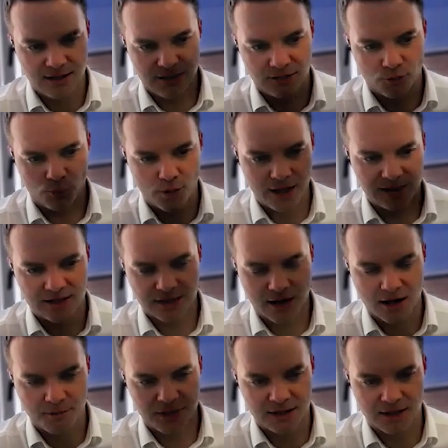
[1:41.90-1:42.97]
the waste tire
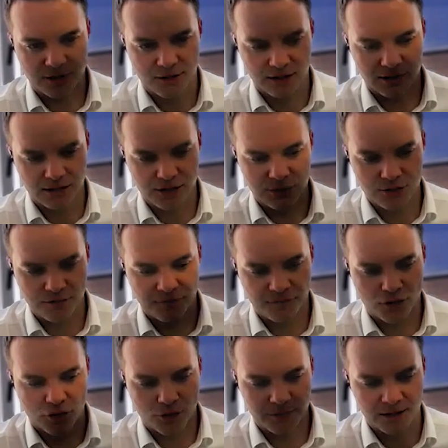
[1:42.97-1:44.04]
material, you
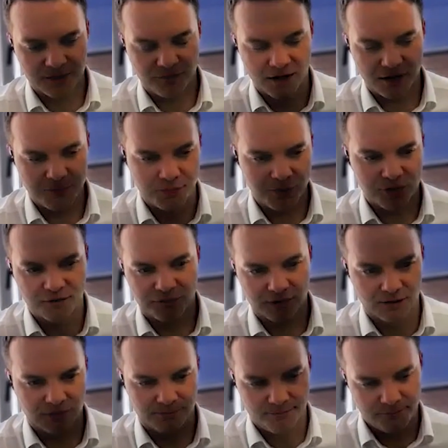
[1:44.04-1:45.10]
form this very
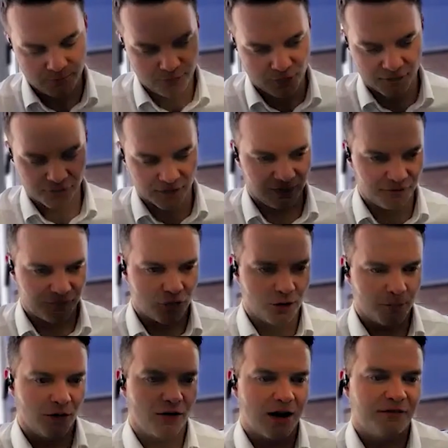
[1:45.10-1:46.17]
beautiful, perfectly
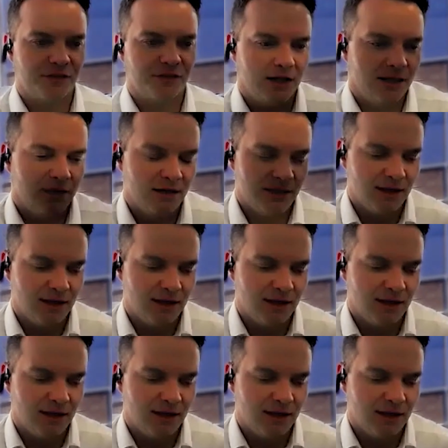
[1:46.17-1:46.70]
formed graphene.